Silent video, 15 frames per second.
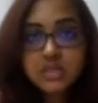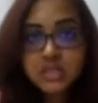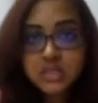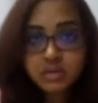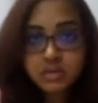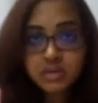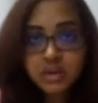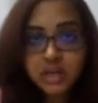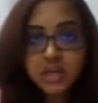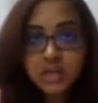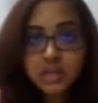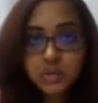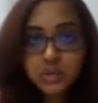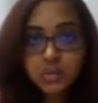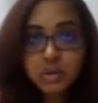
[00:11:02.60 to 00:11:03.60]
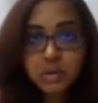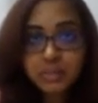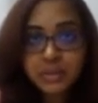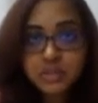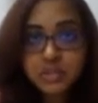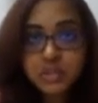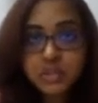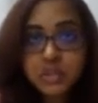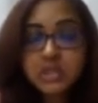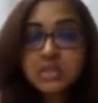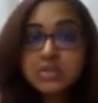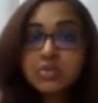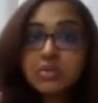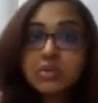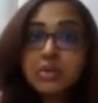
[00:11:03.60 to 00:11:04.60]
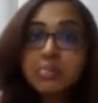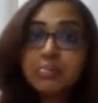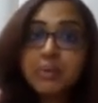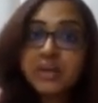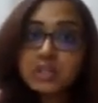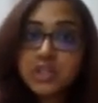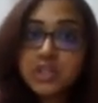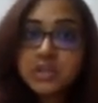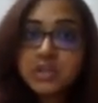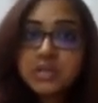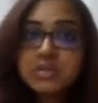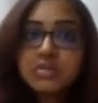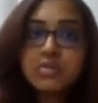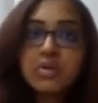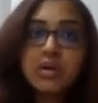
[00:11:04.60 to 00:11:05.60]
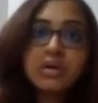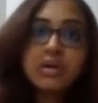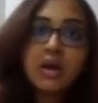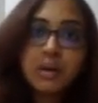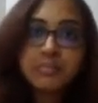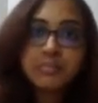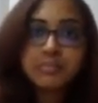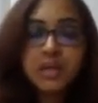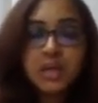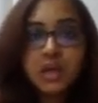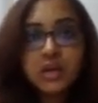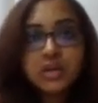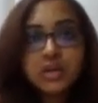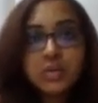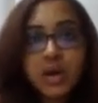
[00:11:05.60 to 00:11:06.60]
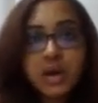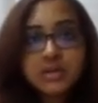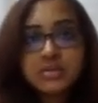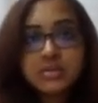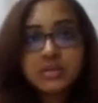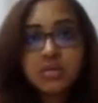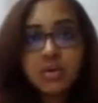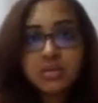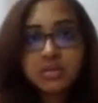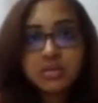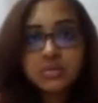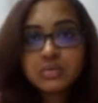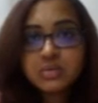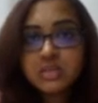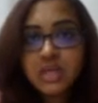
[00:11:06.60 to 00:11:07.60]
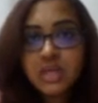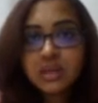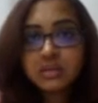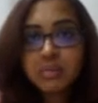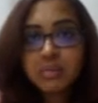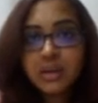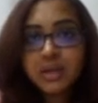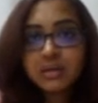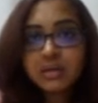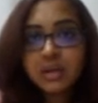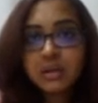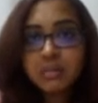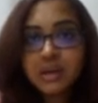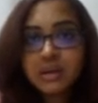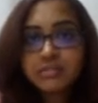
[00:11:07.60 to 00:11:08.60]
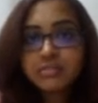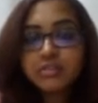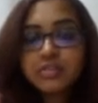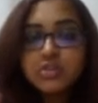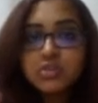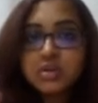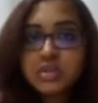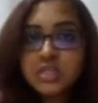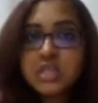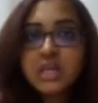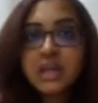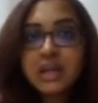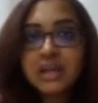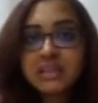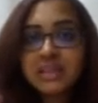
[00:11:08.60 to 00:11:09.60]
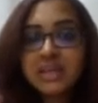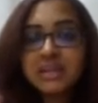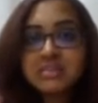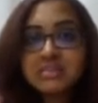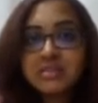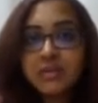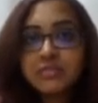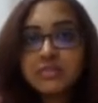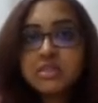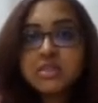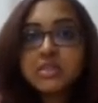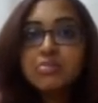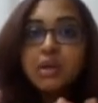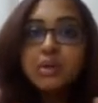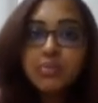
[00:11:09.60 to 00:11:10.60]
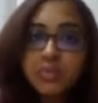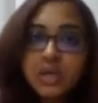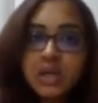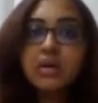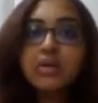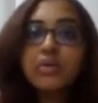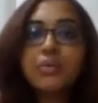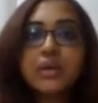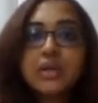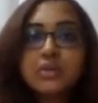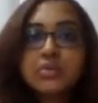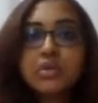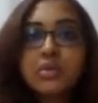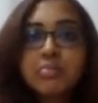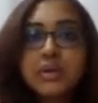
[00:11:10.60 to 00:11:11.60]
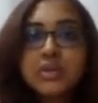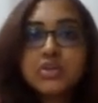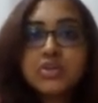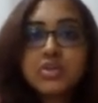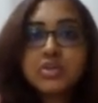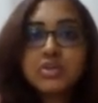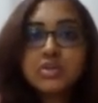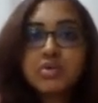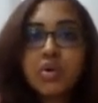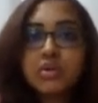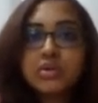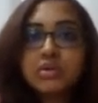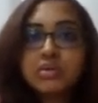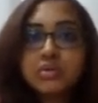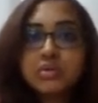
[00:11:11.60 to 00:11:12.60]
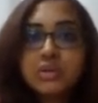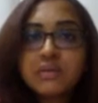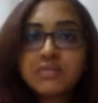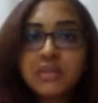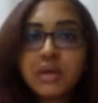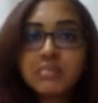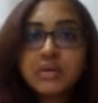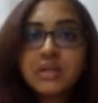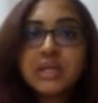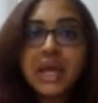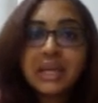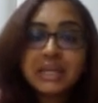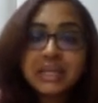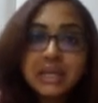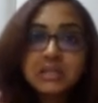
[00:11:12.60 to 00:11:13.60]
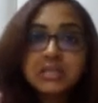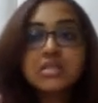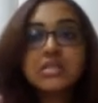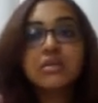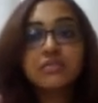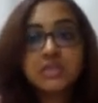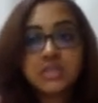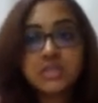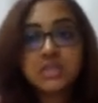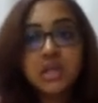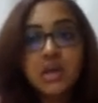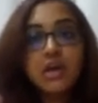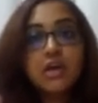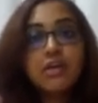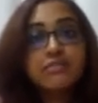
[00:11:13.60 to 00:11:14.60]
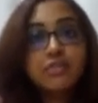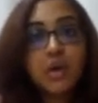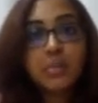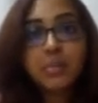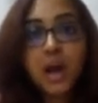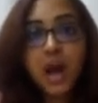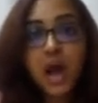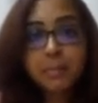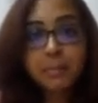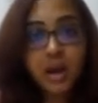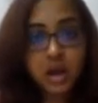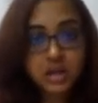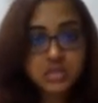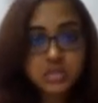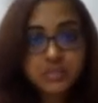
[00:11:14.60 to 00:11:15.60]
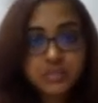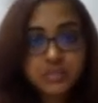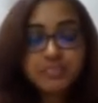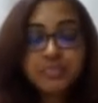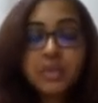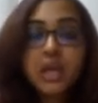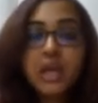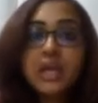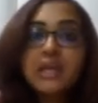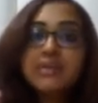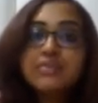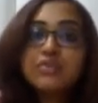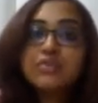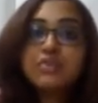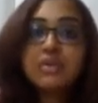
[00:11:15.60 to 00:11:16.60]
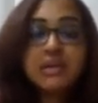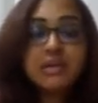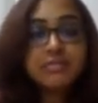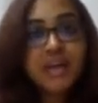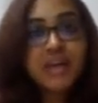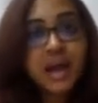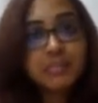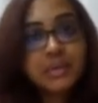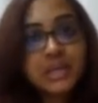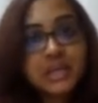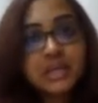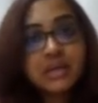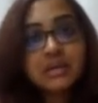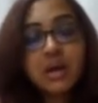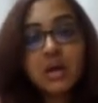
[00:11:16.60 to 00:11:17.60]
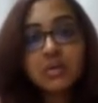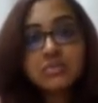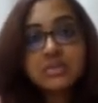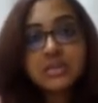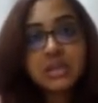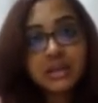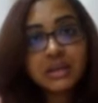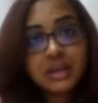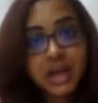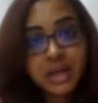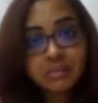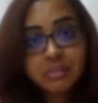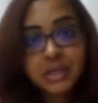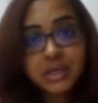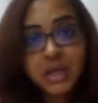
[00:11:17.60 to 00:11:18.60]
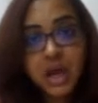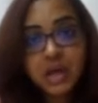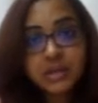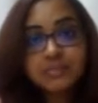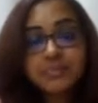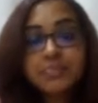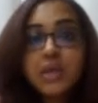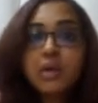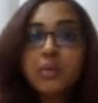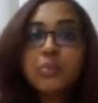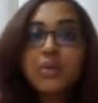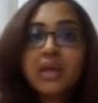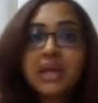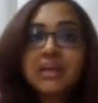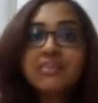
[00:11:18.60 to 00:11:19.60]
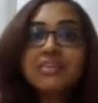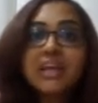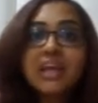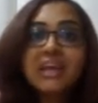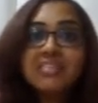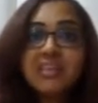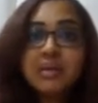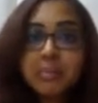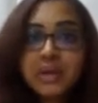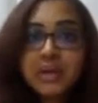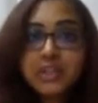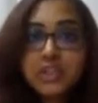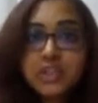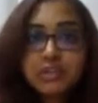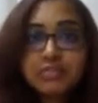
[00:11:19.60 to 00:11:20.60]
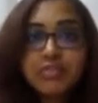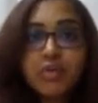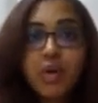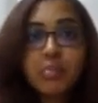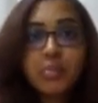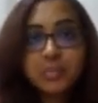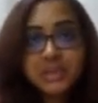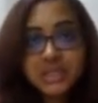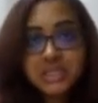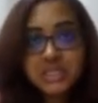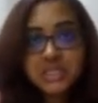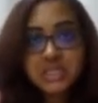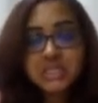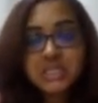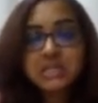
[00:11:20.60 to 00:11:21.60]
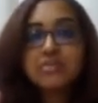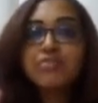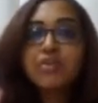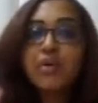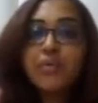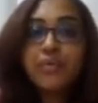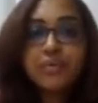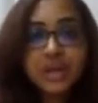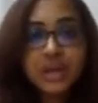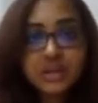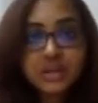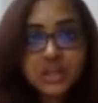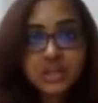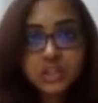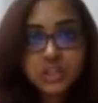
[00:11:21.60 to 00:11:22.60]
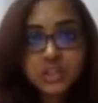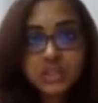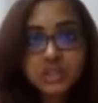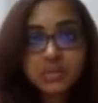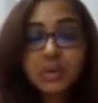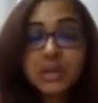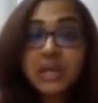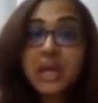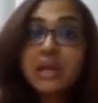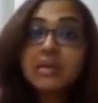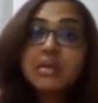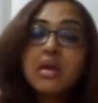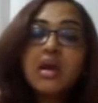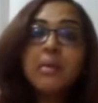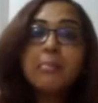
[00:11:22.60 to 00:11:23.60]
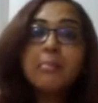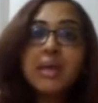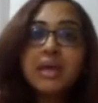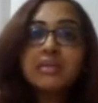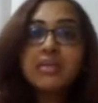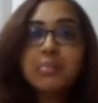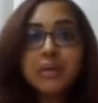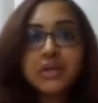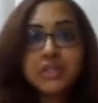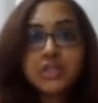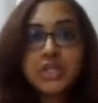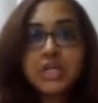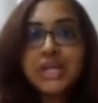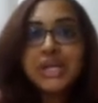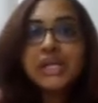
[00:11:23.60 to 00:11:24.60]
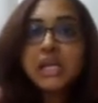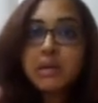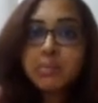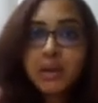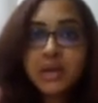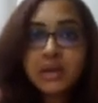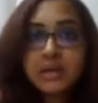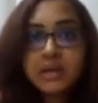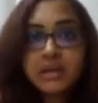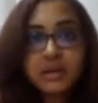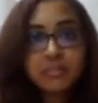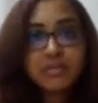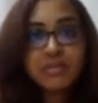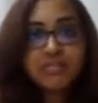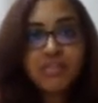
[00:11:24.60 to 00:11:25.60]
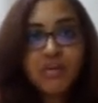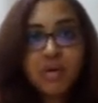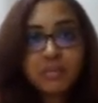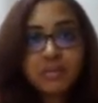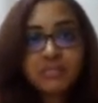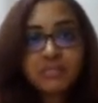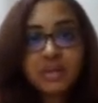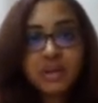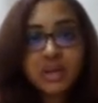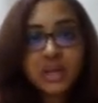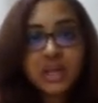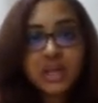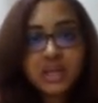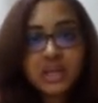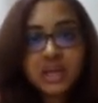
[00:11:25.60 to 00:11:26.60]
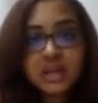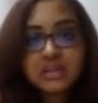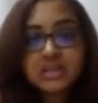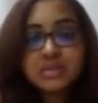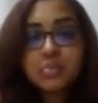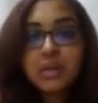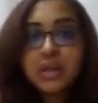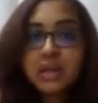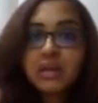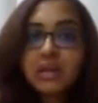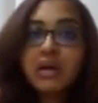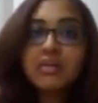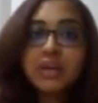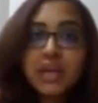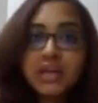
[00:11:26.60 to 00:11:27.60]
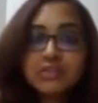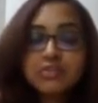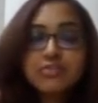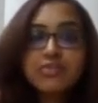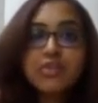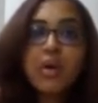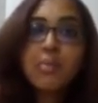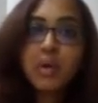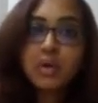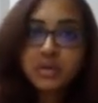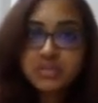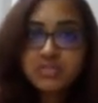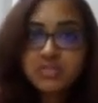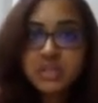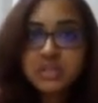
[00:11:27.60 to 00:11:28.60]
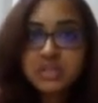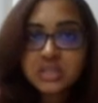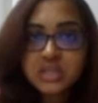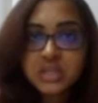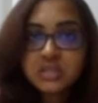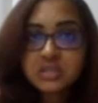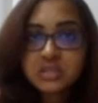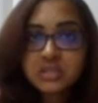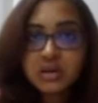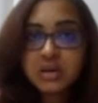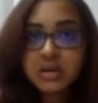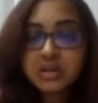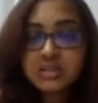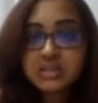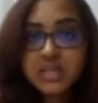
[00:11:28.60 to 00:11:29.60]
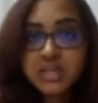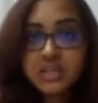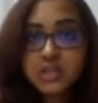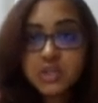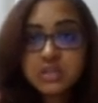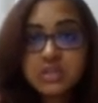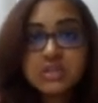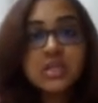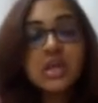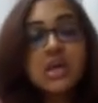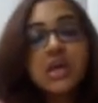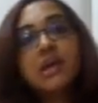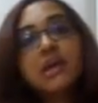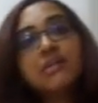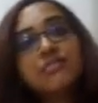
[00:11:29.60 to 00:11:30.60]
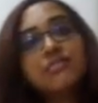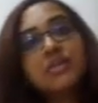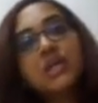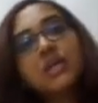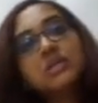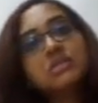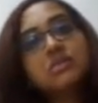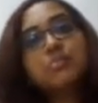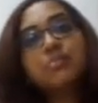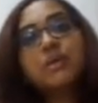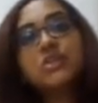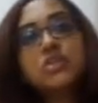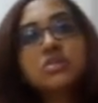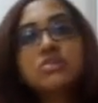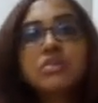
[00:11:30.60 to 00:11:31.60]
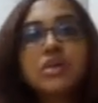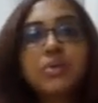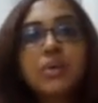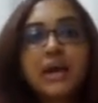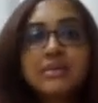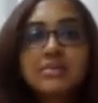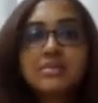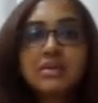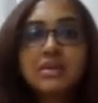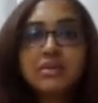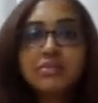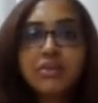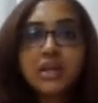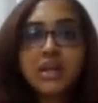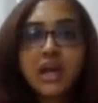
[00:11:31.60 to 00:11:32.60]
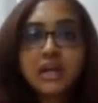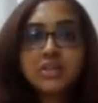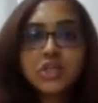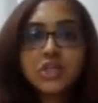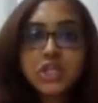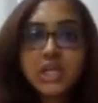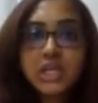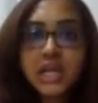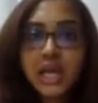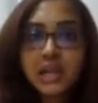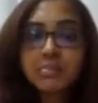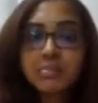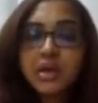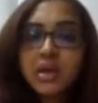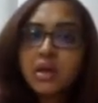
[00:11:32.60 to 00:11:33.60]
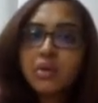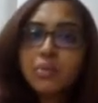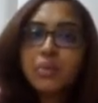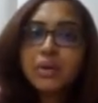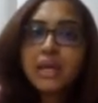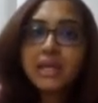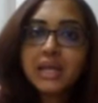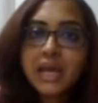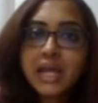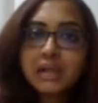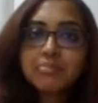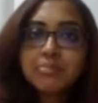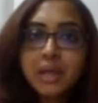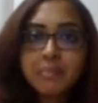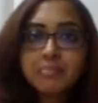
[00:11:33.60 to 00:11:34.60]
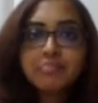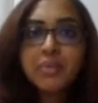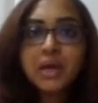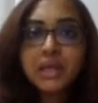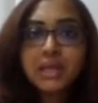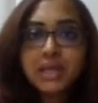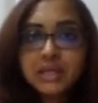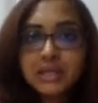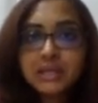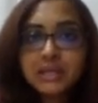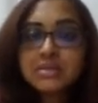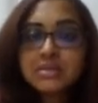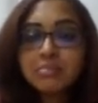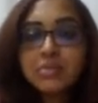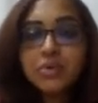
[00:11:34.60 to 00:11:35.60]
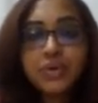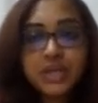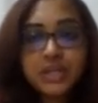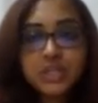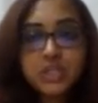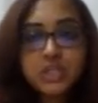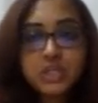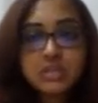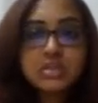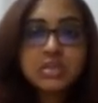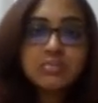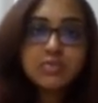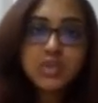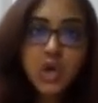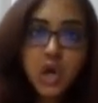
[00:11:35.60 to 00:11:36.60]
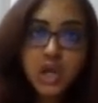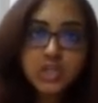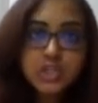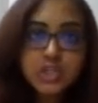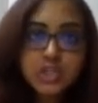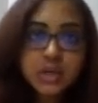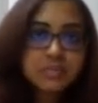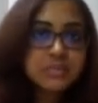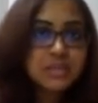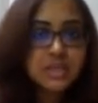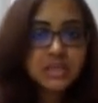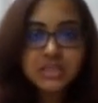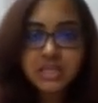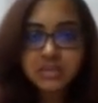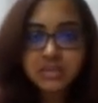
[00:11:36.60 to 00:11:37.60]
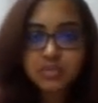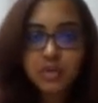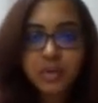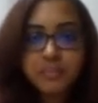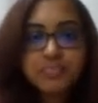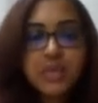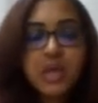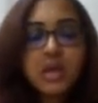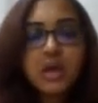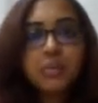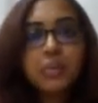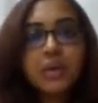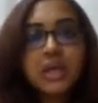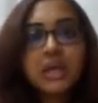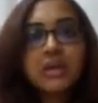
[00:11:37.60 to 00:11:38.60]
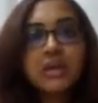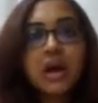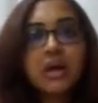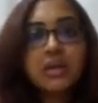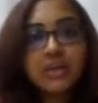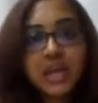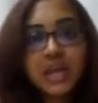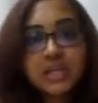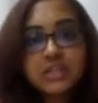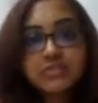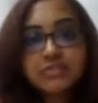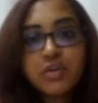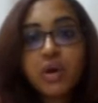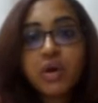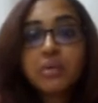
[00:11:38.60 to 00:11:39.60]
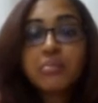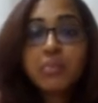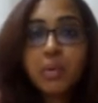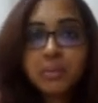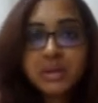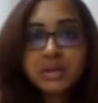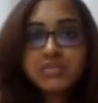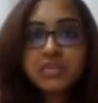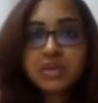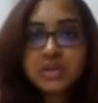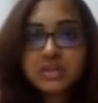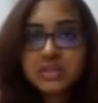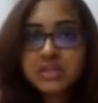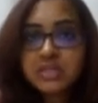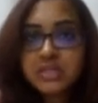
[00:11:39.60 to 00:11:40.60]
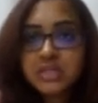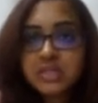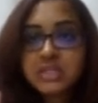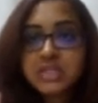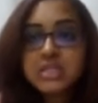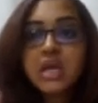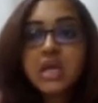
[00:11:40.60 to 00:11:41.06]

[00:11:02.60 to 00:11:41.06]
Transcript: directly to the patient, so the patient does not come to us in order to seek the medical benefits or seek healthcare services, but we are going to the patient in order to give them a direct service from our part. Individual family counseling can be done. We can train the patient for mobility, for orientation. We can make the patient independent in performing their ADLs. We can arrange for monetary concessions. If in case the patient requires any financial help, we can help them by getting some donations, some scholarships, etc. We can arrange for momentary assistance.